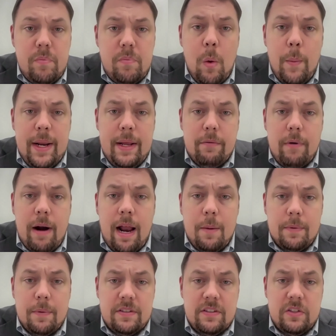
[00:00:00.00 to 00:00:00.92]
when
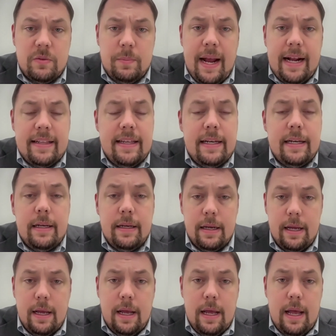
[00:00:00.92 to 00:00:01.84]
Iran was suspected
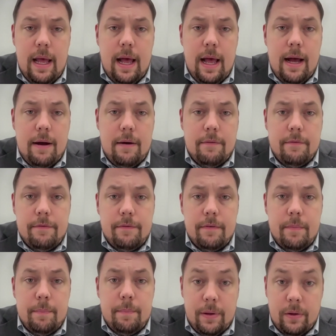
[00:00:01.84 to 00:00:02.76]

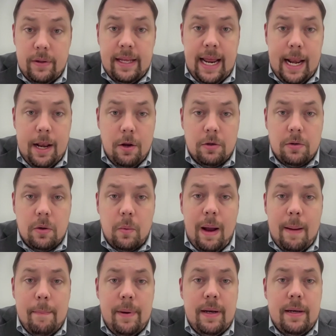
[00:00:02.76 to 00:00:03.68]
of building a nuclear
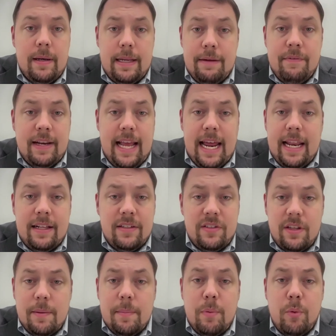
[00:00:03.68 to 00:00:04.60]
weapon, even getting
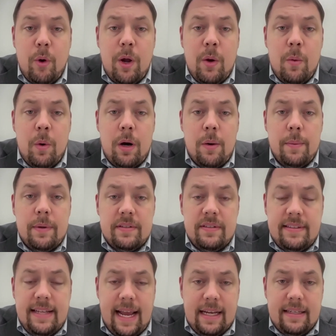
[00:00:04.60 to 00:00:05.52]
to the point where it
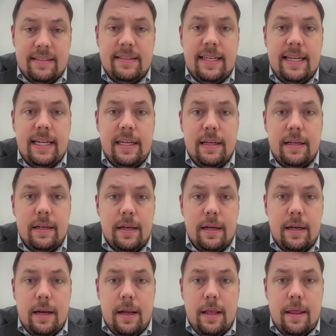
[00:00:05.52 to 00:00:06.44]
was testing
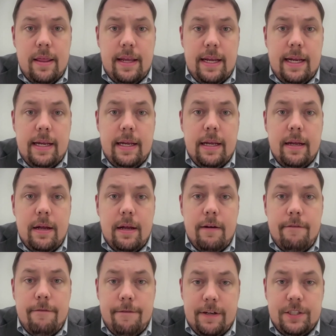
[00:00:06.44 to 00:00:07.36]
the
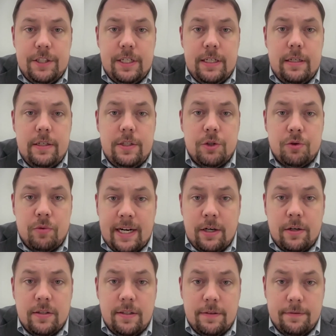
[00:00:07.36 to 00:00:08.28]
fission
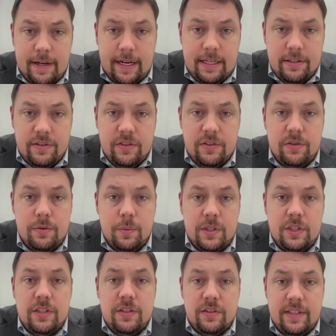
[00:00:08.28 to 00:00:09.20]
trigger device,
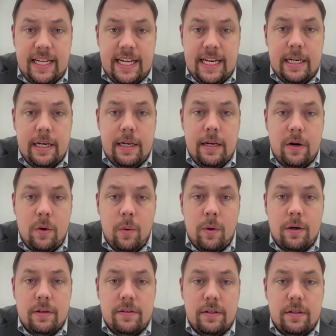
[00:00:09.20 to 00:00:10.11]
which is needed in
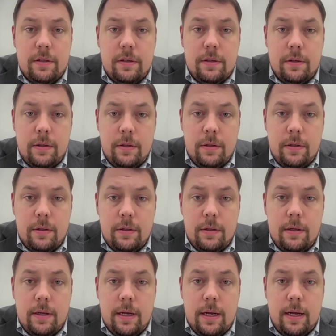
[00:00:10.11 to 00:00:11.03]
order to
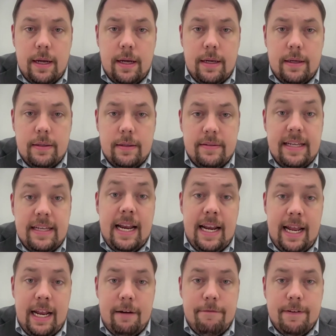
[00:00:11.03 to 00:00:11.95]

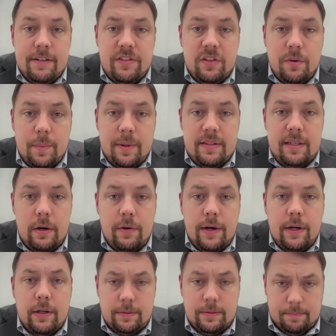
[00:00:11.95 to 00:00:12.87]
detonate fissile
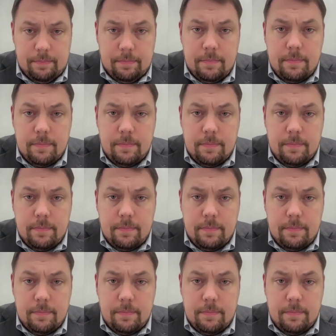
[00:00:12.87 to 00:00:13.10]
material.